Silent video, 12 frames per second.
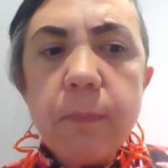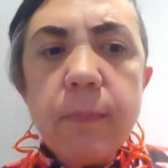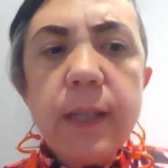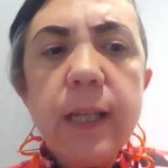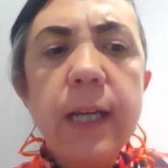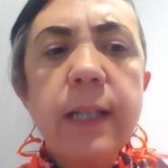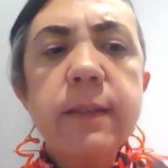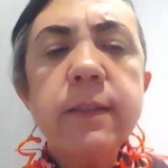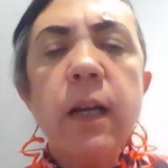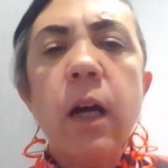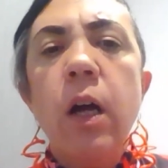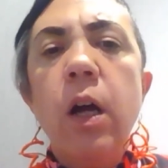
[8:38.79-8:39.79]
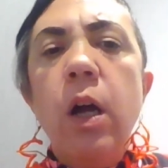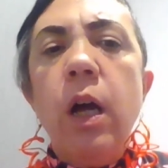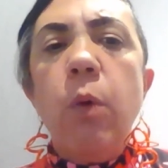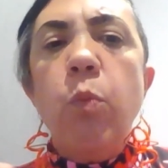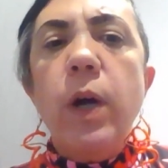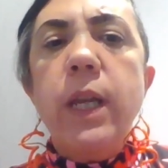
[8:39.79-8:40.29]
And
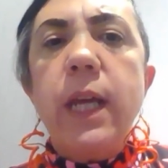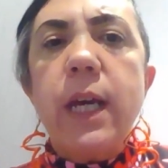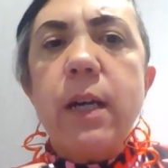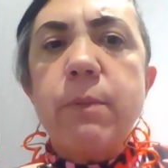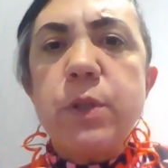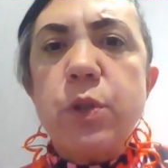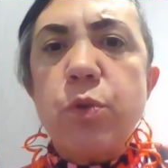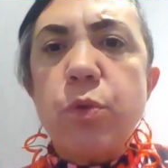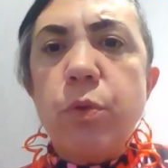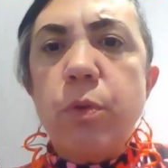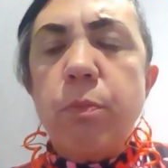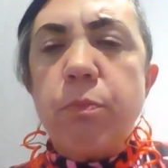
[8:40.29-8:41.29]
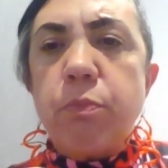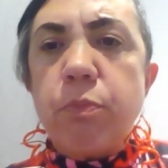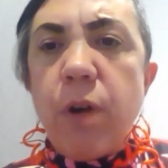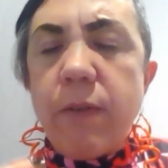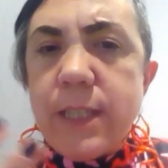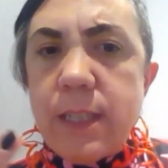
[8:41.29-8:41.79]
when it comes to
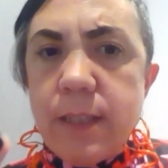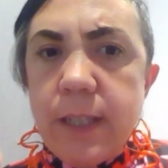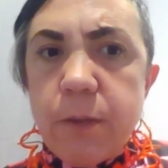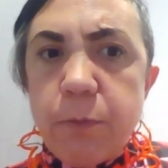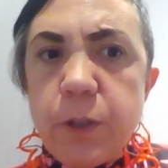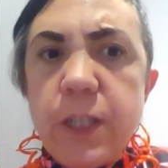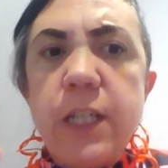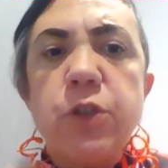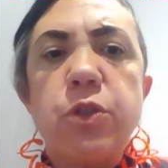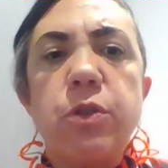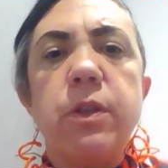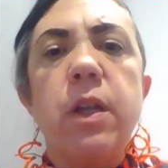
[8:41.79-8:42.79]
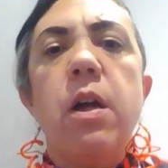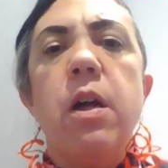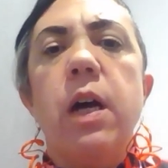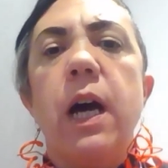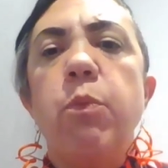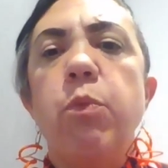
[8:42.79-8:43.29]
privacy and data protection,
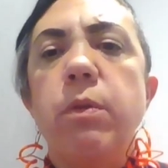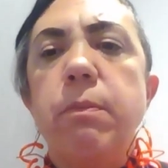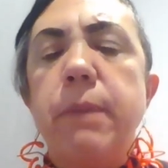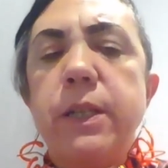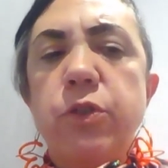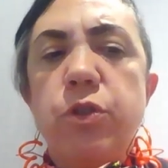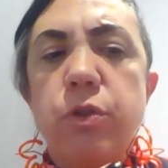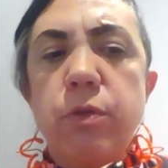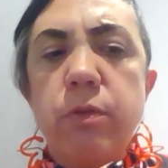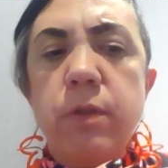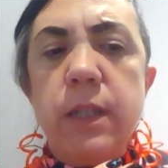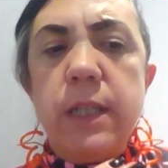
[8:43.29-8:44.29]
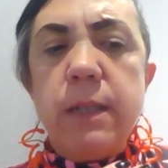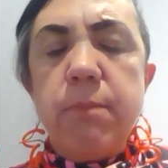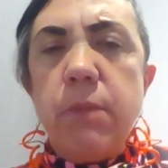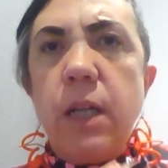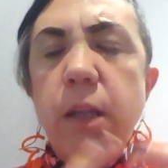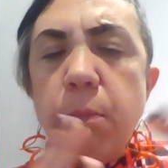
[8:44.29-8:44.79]
I will mention
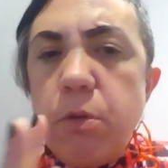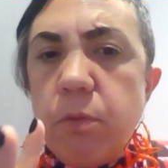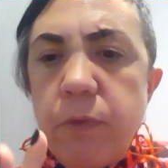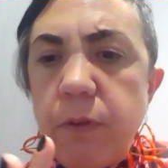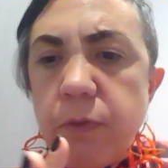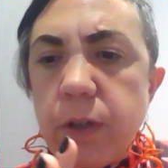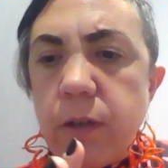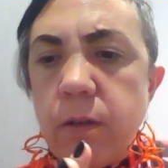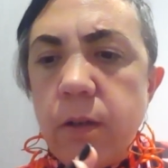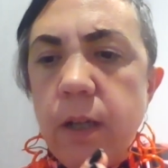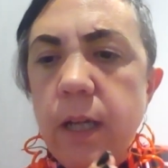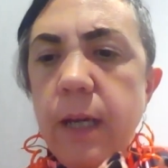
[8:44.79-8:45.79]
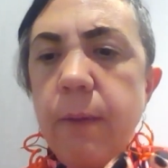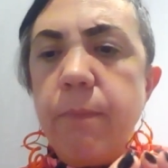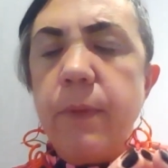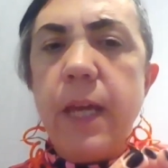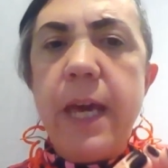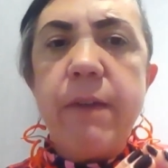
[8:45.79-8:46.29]
a number of different
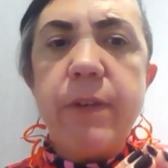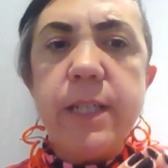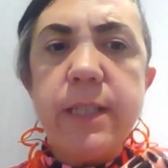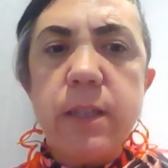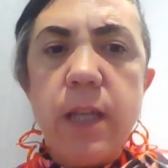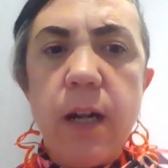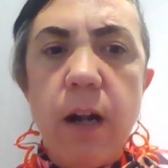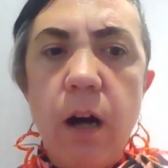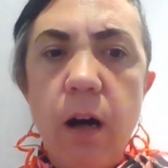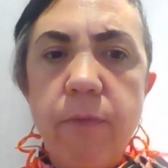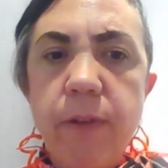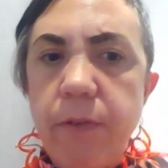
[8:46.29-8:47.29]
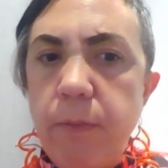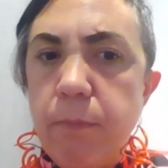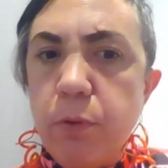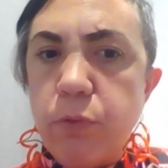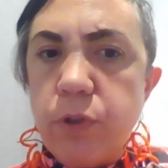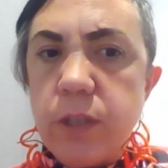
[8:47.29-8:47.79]
areas that are very
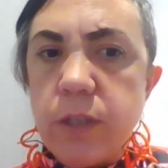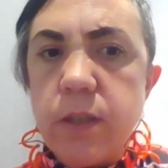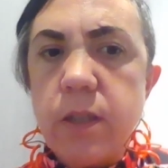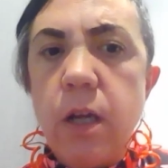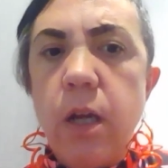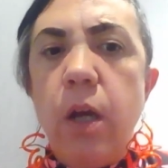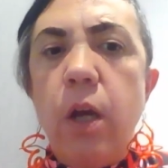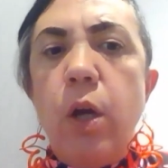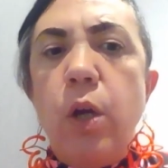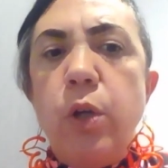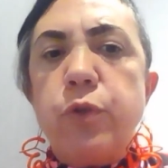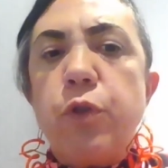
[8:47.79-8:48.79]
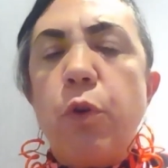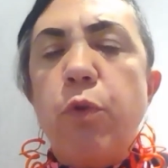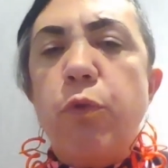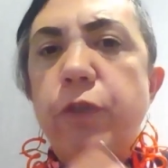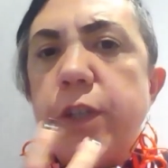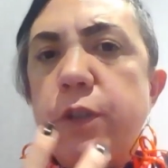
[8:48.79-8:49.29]
important. So,
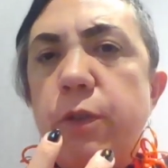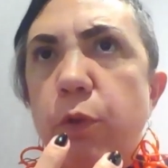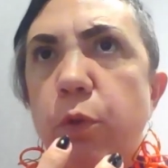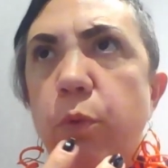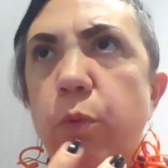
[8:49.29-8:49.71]
first of all,